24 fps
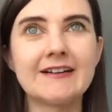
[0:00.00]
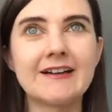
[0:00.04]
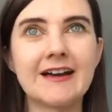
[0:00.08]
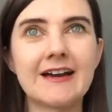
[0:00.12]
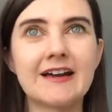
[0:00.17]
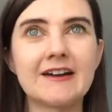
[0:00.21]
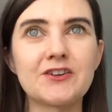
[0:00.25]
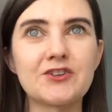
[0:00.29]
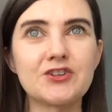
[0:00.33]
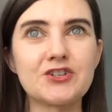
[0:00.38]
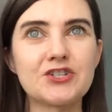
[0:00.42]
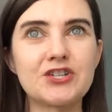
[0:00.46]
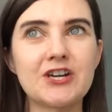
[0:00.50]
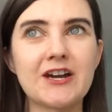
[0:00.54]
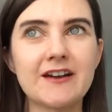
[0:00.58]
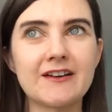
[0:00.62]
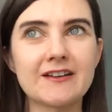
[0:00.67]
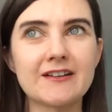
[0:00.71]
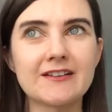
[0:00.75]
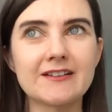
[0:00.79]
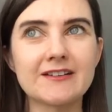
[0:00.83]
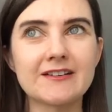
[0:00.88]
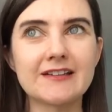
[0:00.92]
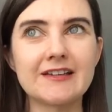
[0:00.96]

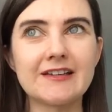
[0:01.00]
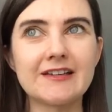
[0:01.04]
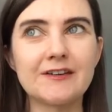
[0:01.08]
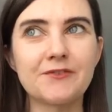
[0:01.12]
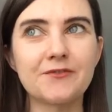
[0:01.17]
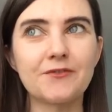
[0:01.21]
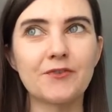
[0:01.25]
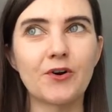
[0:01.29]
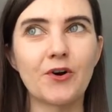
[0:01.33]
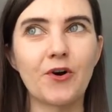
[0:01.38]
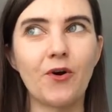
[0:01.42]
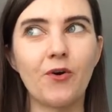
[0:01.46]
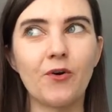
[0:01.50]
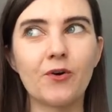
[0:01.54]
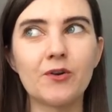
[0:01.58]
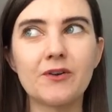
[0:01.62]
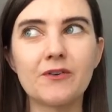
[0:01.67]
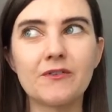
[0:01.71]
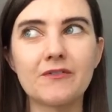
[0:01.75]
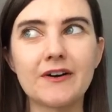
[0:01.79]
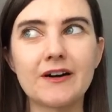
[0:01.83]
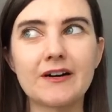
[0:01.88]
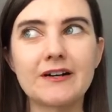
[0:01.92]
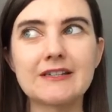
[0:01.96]
energetically for all
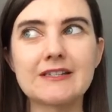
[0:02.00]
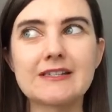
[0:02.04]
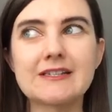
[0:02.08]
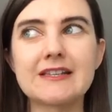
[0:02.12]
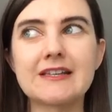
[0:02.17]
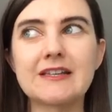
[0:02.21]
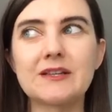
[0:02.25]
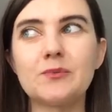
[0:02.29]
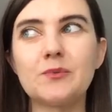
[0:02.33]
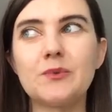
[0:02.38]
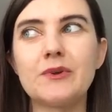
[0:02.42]
of us that